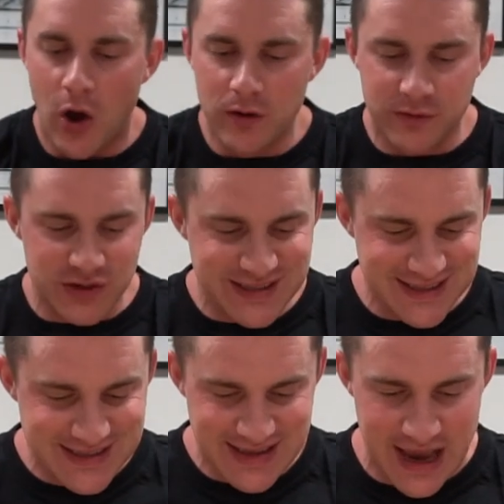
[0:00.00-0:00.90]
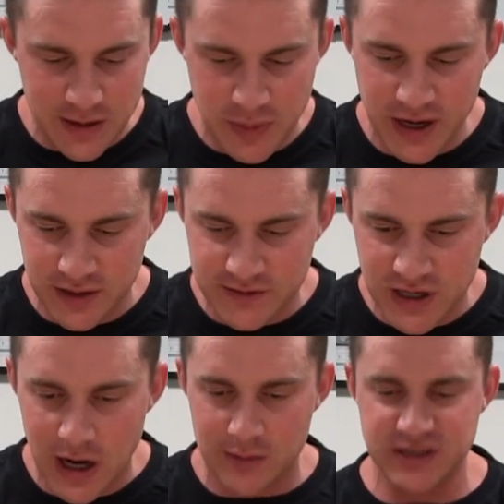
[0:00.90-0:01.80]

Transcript: over a sustained period of time.